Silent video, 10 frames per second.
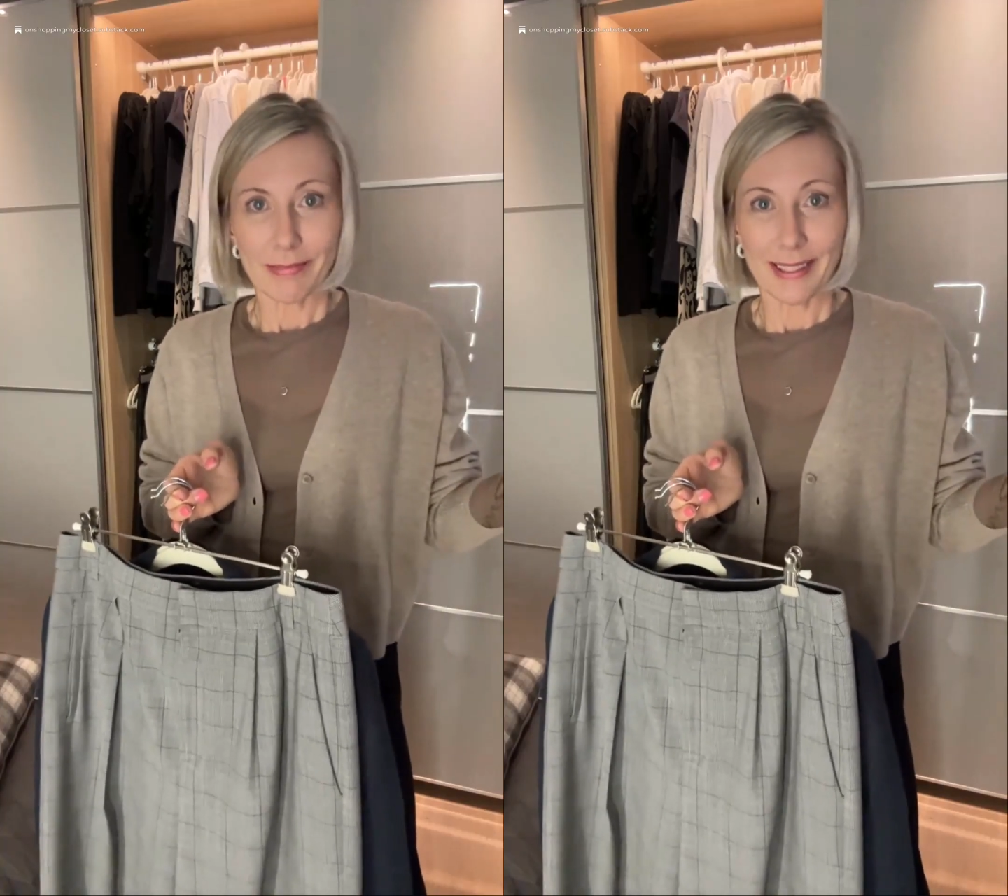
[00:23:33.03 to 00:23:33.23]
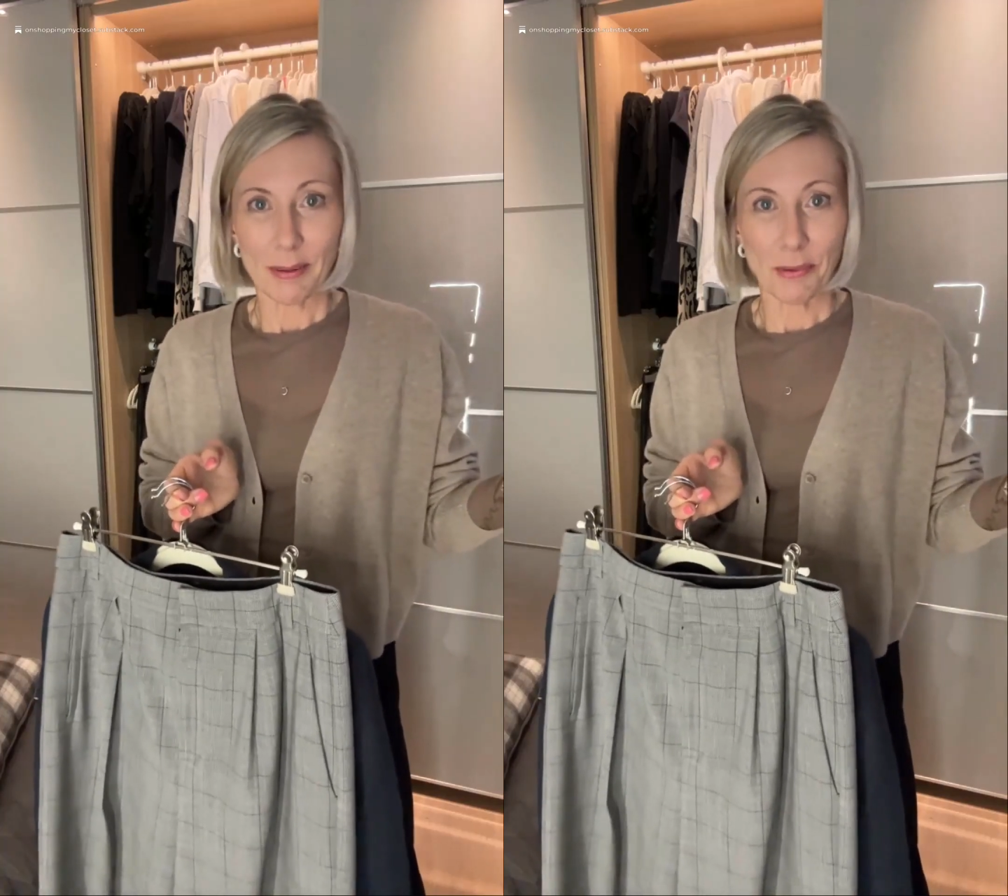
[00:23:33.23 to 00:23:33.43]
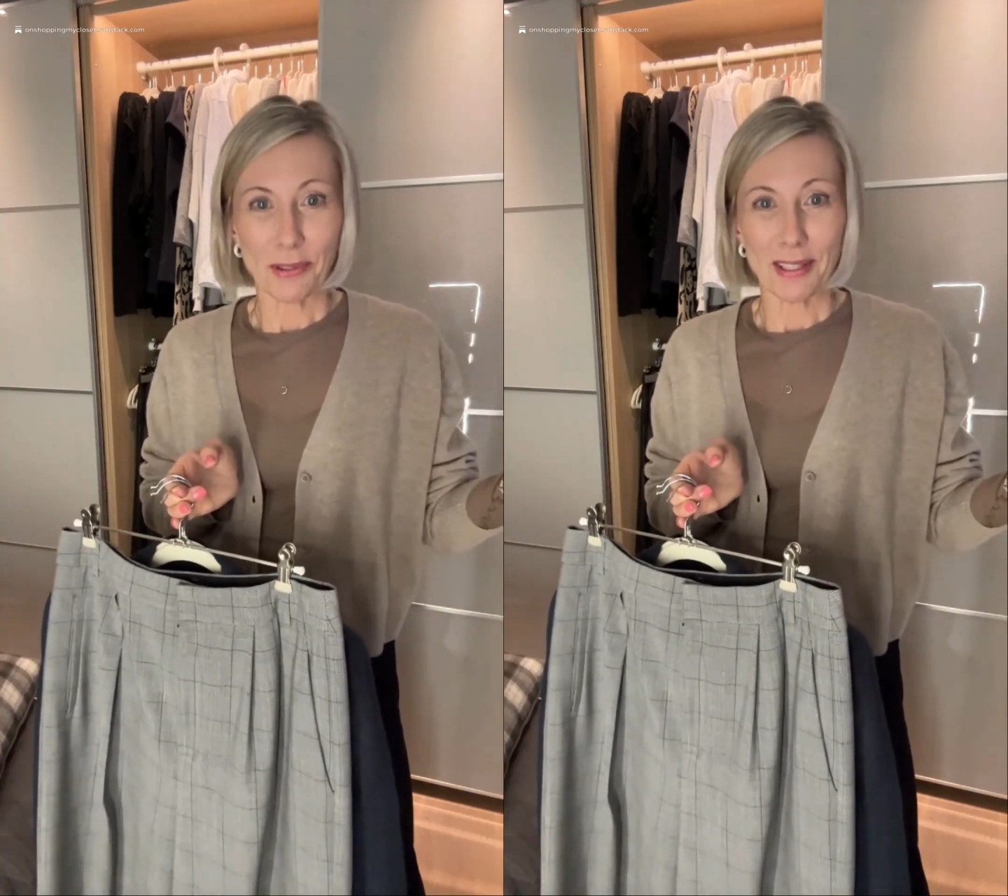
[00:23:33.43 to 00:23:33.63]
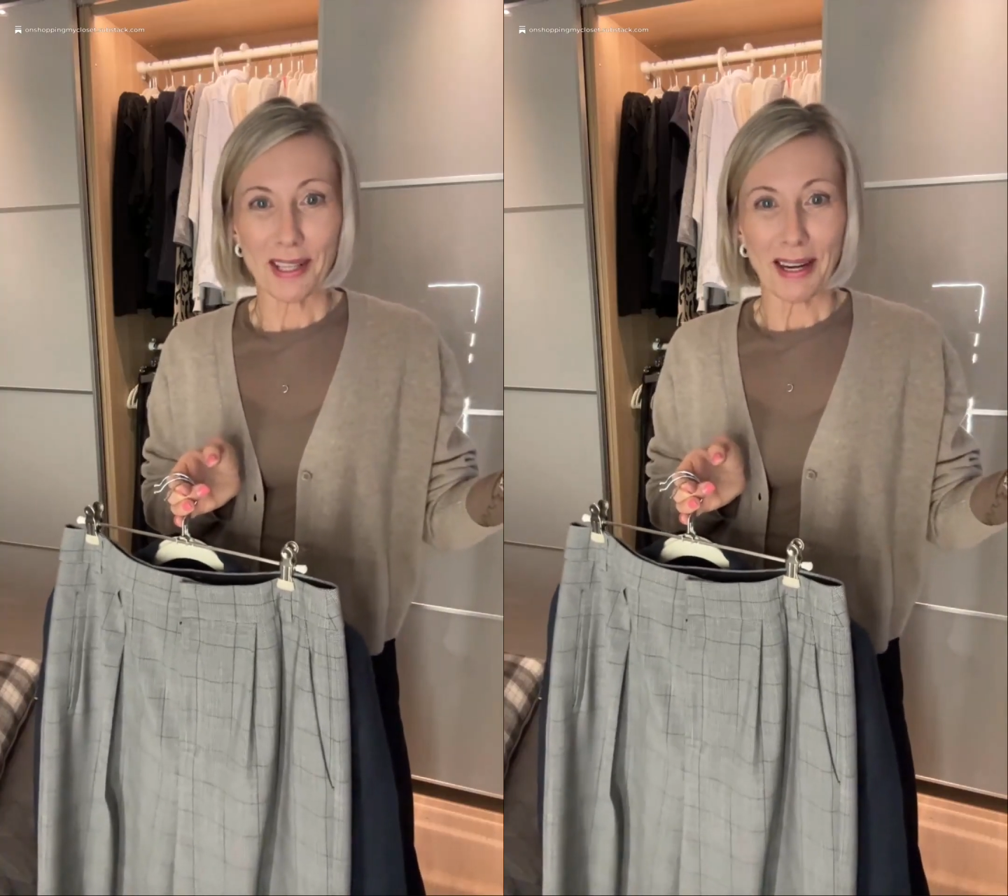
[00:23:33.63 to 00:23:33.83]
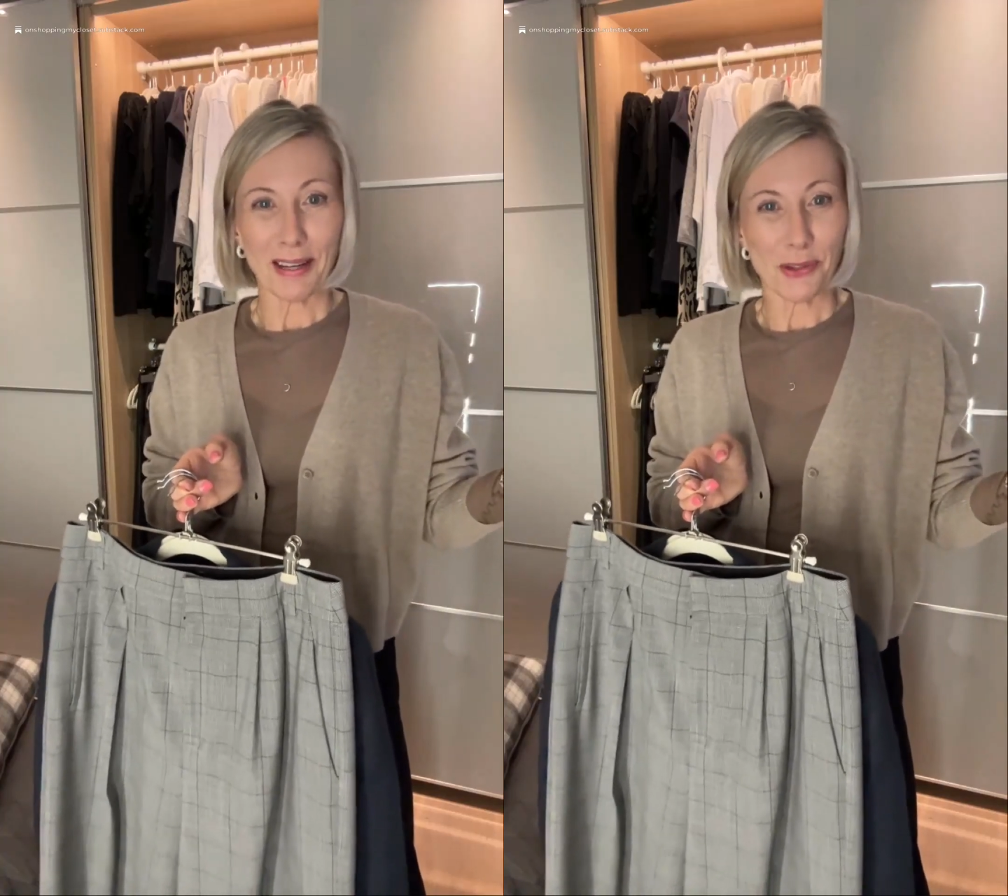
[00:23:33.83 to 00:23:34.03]
It's a process
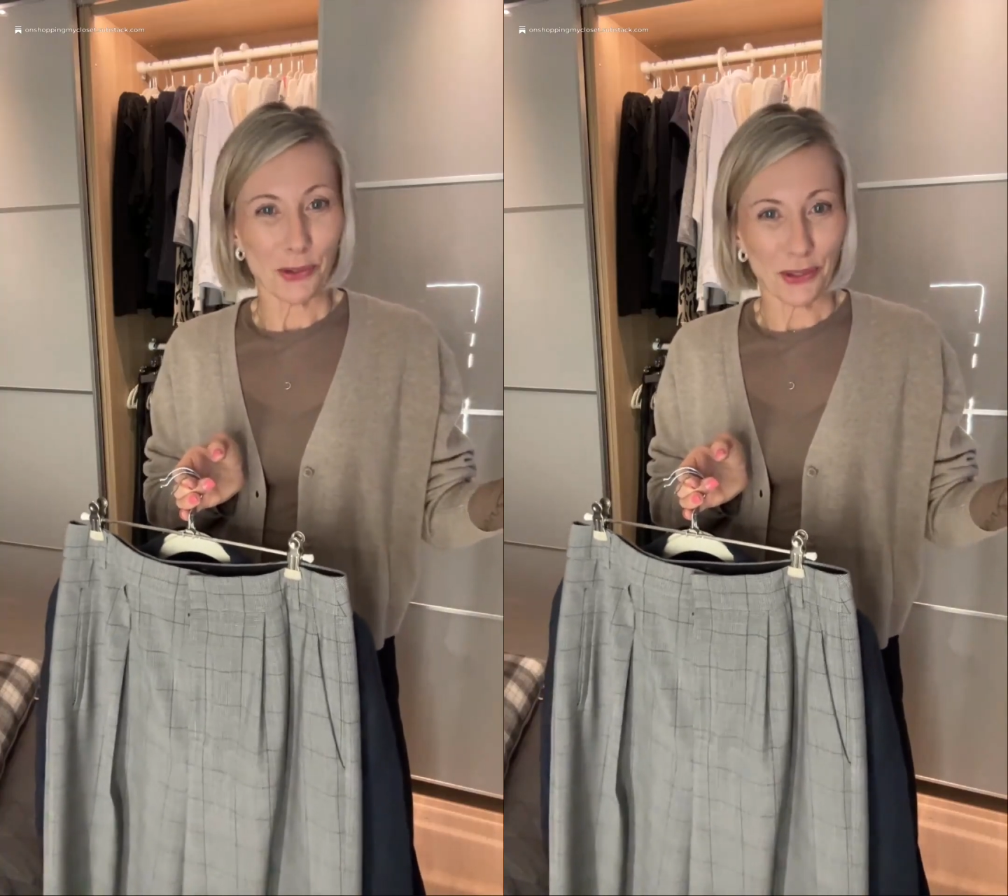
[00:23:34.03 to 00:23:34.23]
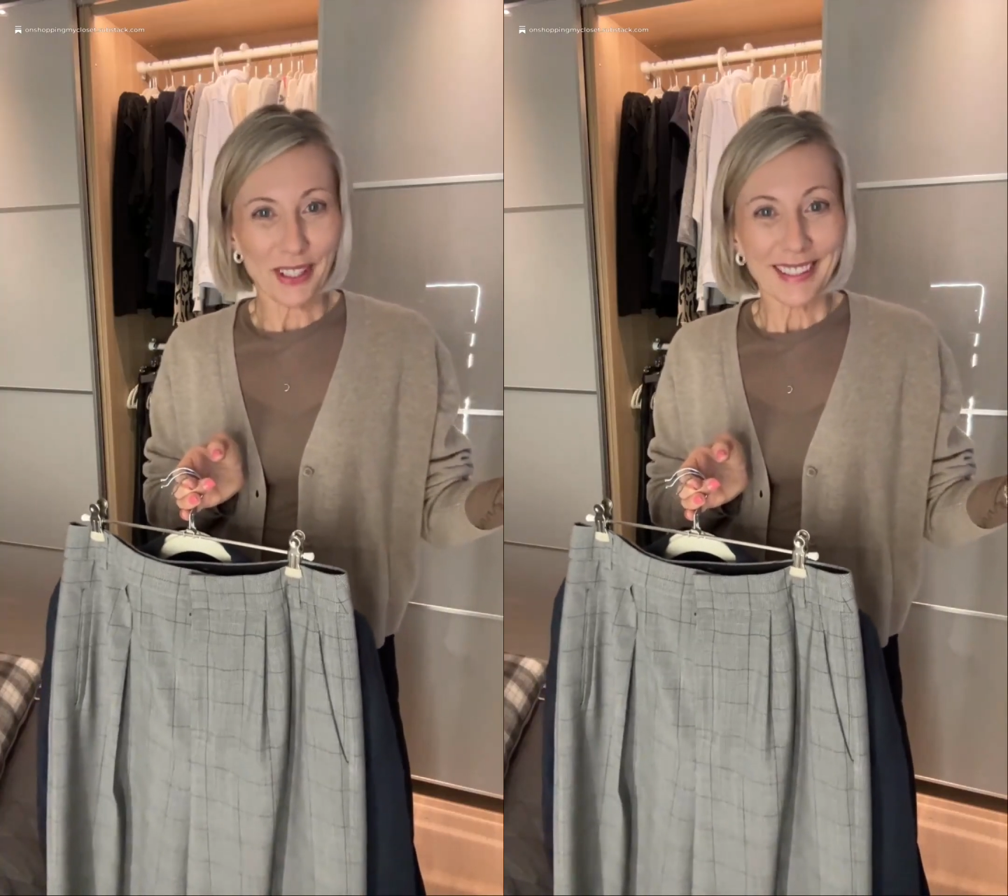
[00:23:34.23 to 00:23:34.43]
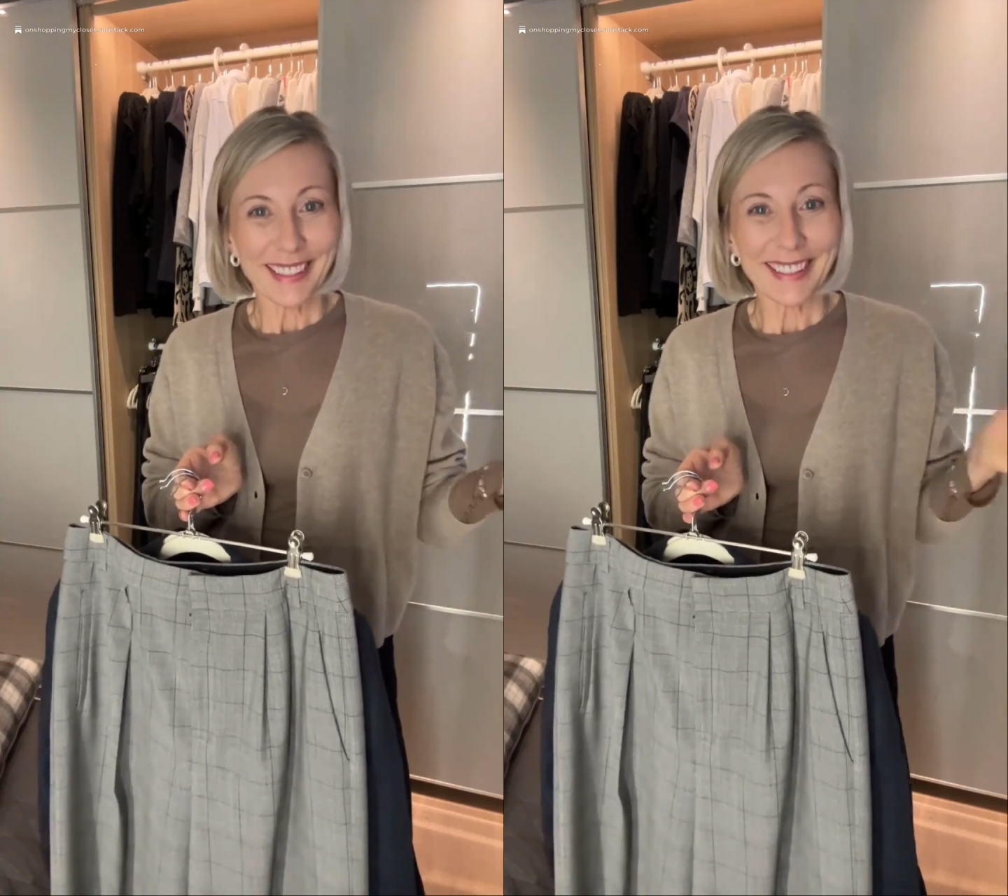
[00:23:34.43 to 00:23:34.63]
that I enjoy.